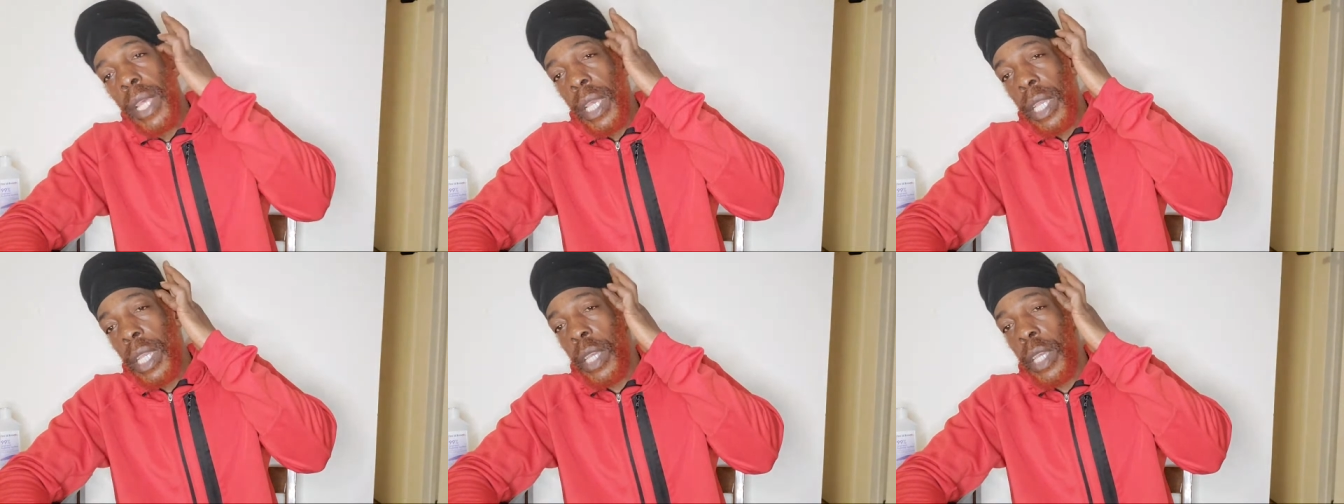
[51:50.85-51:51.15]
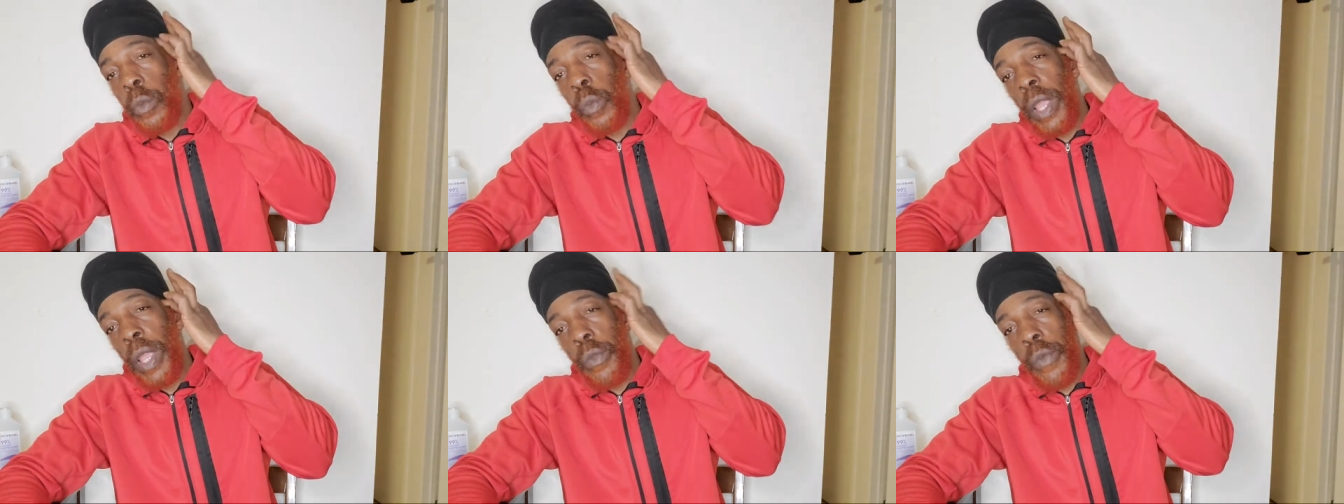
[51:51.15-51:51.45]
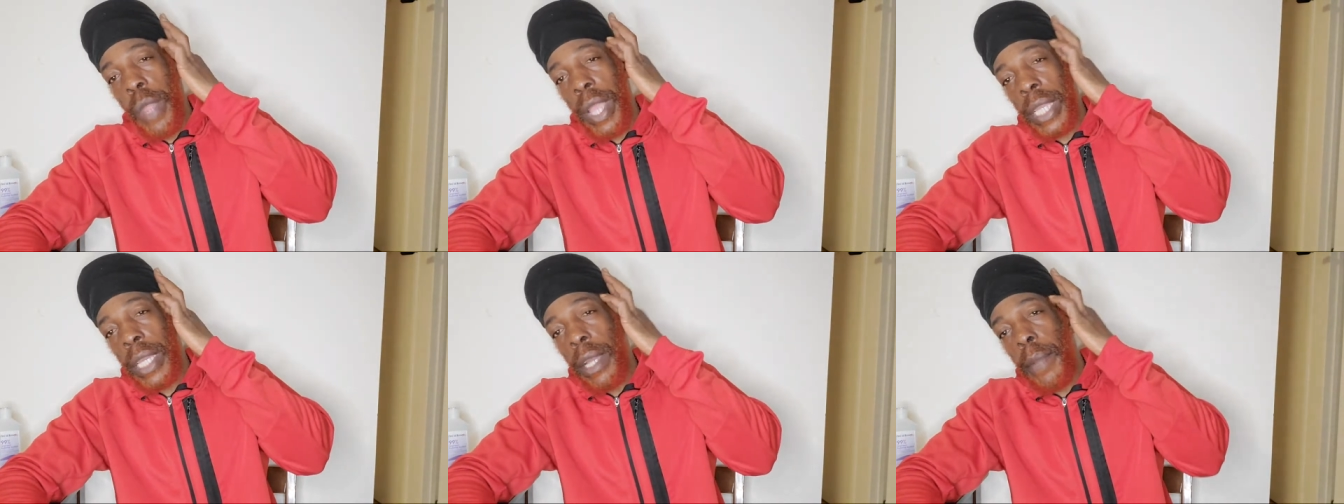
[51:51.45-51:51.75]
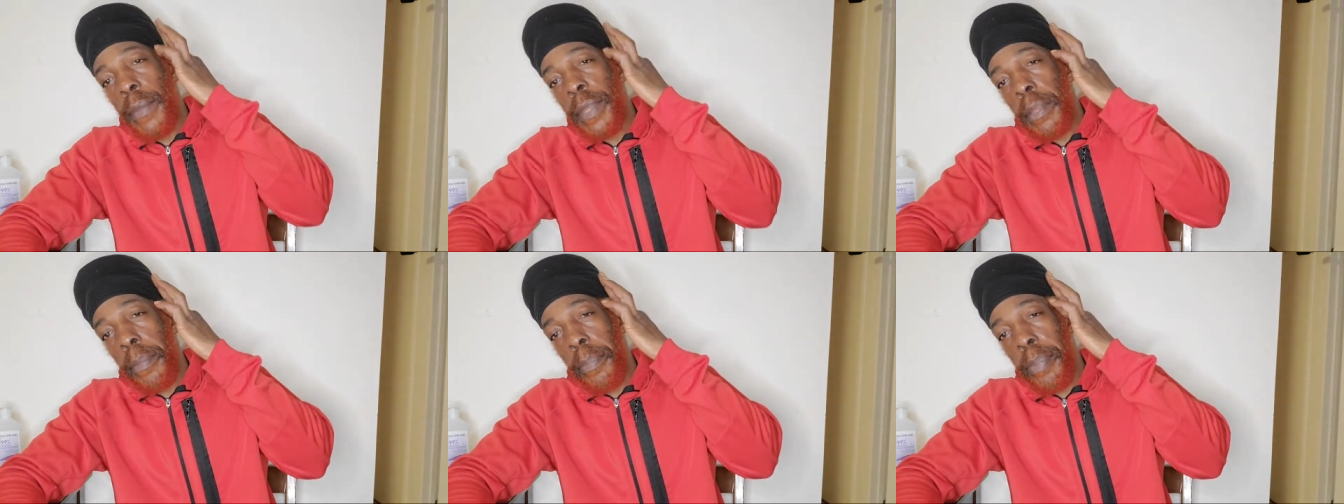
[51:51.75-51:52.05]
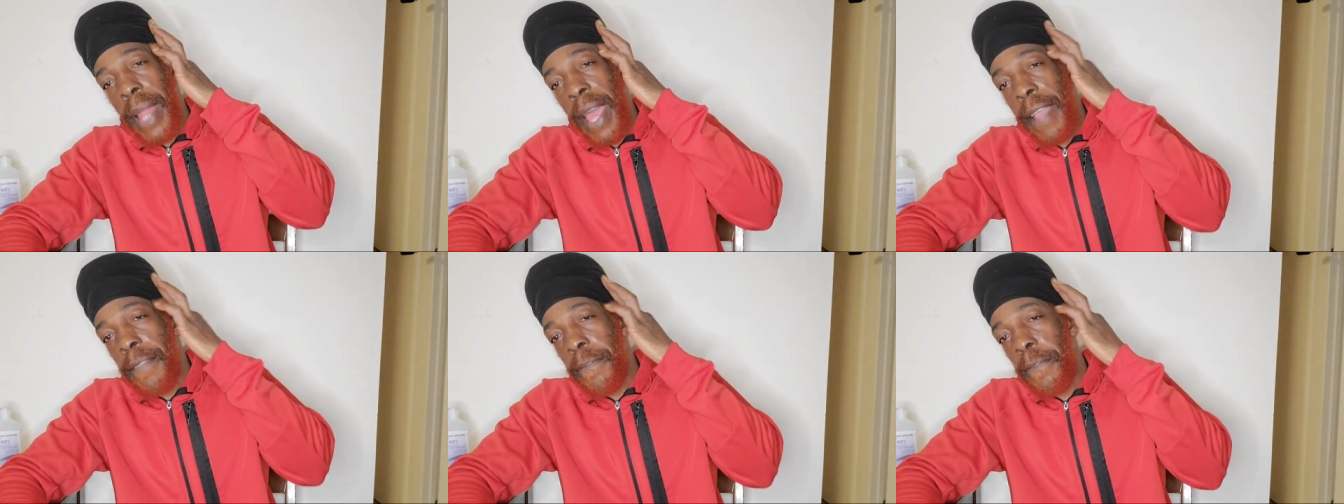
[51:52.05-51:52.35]
Because when you ready to come on the
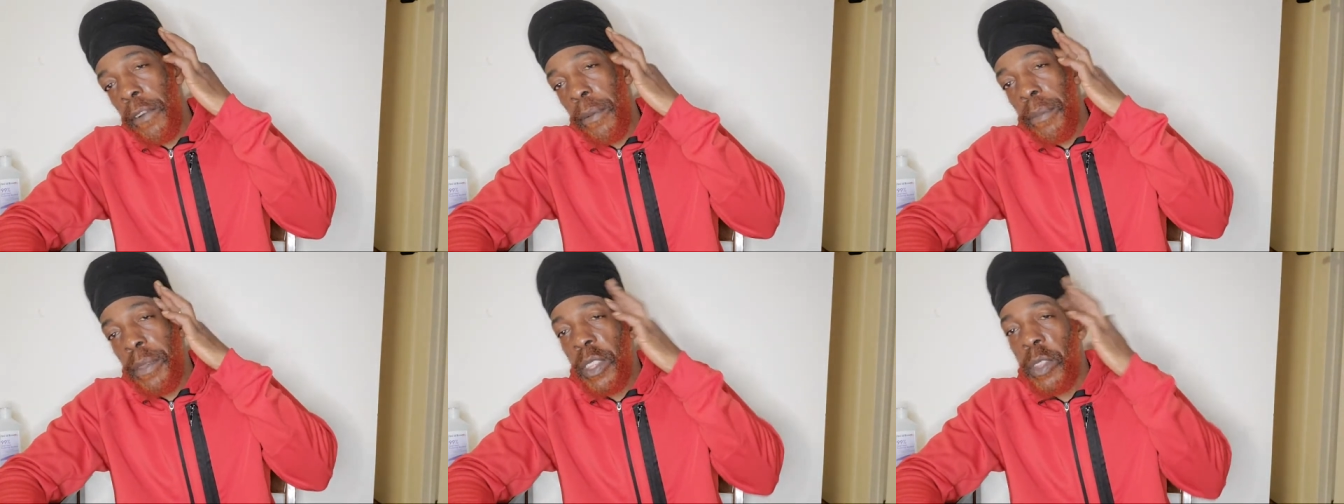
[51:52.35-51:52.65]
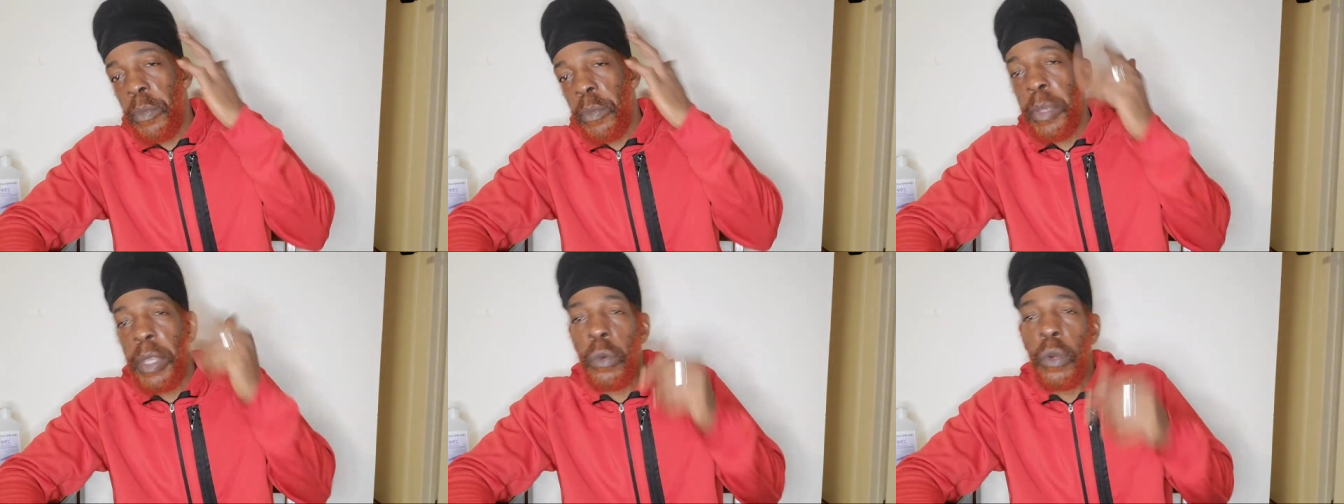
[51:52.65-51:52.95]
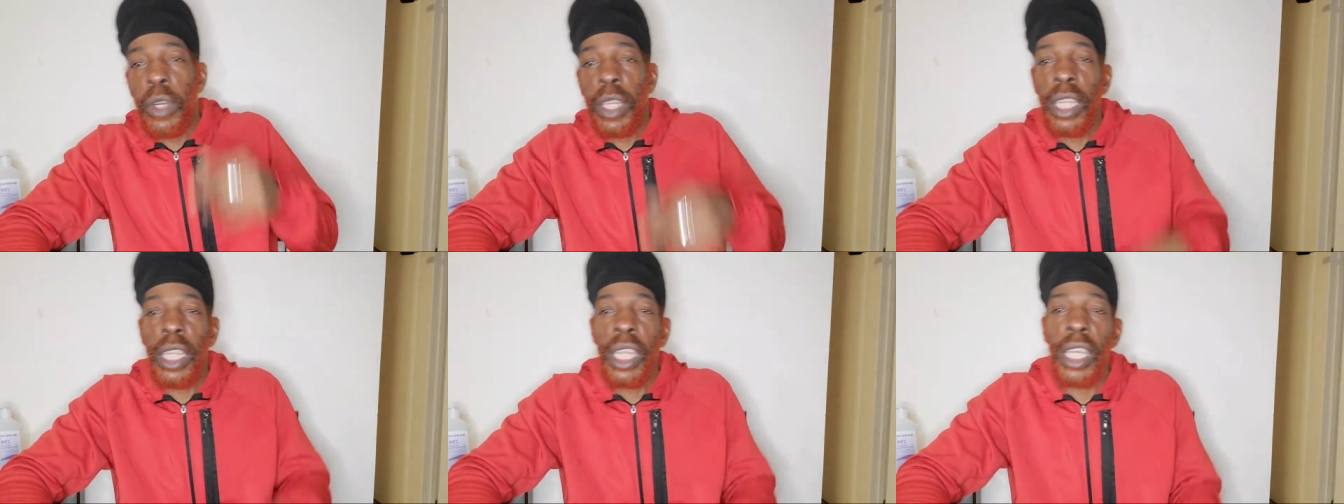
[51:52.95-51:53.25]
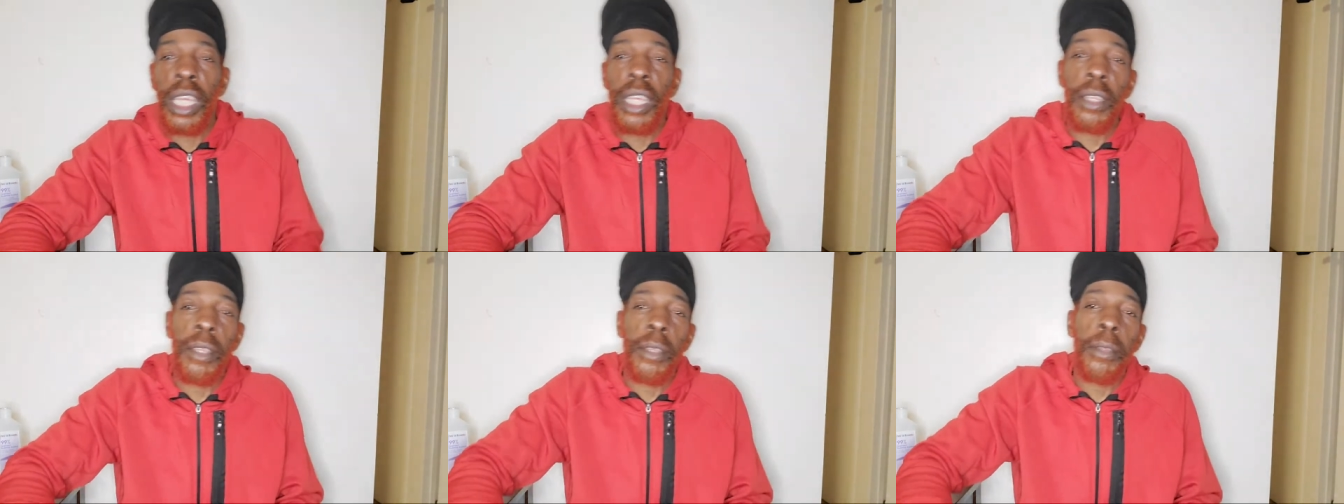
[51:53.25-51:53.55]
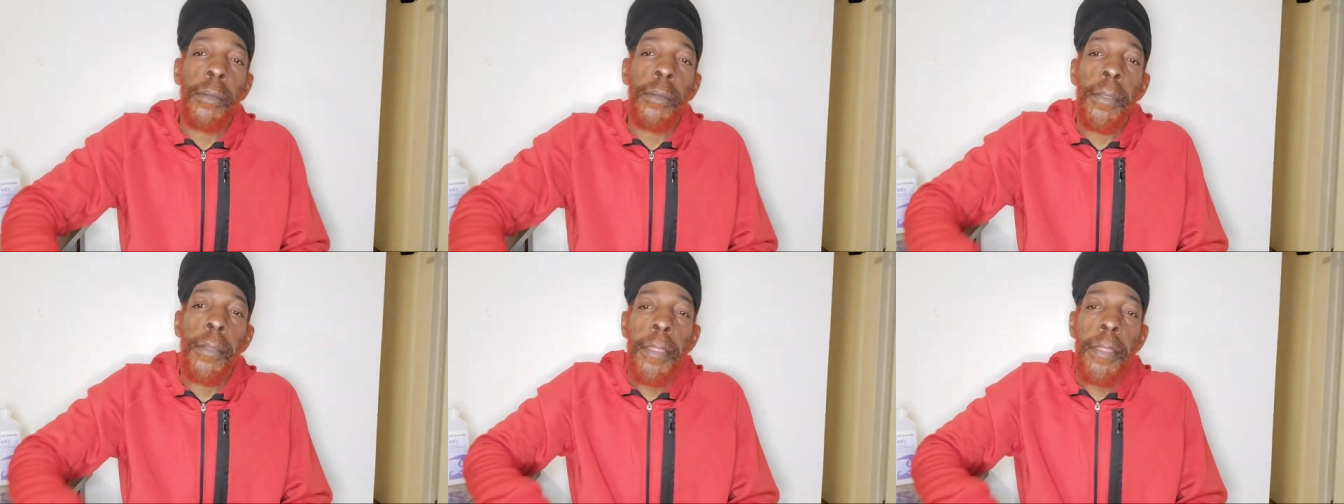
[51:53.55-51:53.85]
platform, you speak what it is.